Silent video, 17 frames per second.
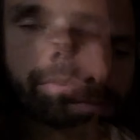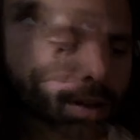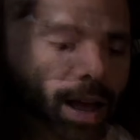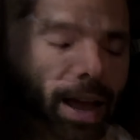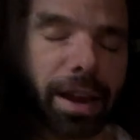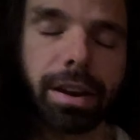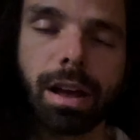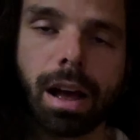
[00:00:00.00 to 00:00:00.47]

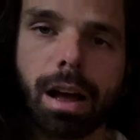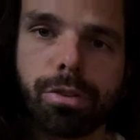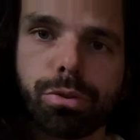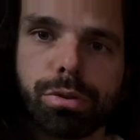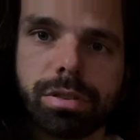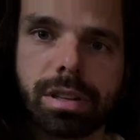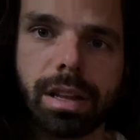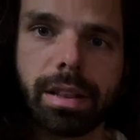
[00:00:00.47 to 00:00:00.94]
I
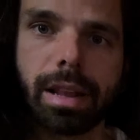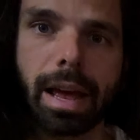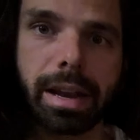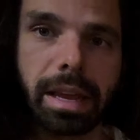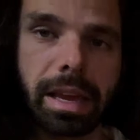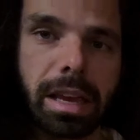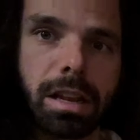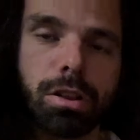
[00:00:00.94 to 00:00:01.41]
understand
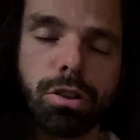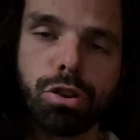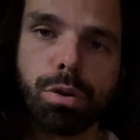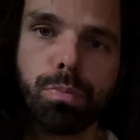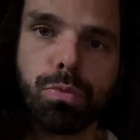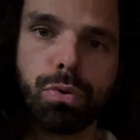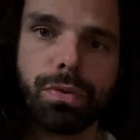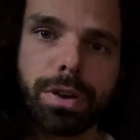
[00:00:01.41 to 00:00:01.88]
that in the
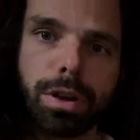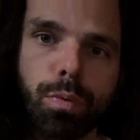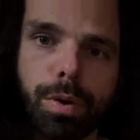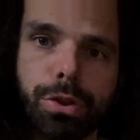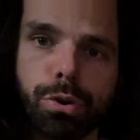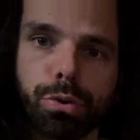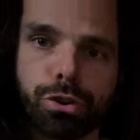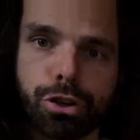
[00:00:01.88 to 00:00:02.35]
movie,
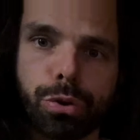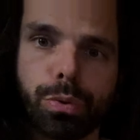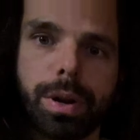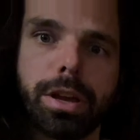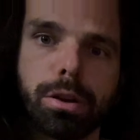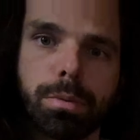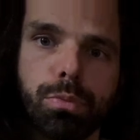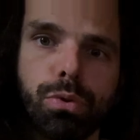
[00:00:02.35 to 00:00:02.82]
when you're
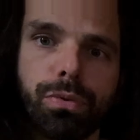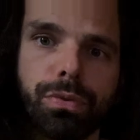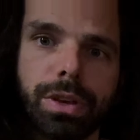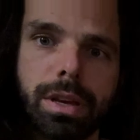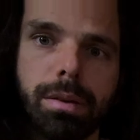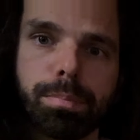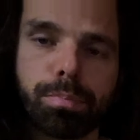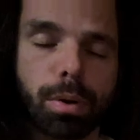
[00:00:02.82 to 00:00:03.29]
shooting a movie,